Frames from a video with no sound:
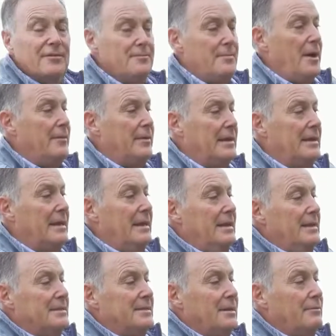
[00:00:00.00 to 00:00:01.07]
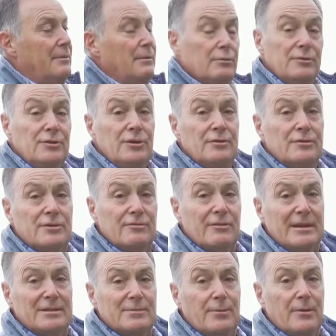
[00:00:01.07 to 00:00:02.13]
mowing. So we wouldn't use the
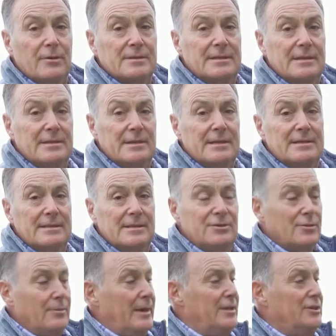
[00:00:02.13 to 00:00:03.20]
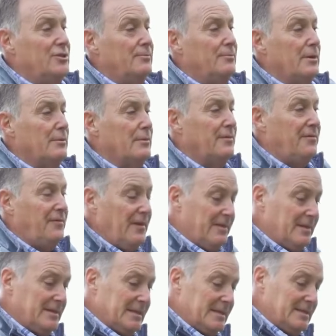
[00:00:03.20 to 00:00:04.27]
grass box in this situation. We would fit
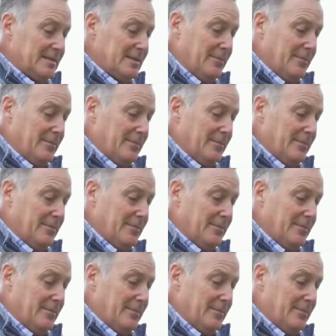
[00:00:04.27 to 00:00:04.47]
this into the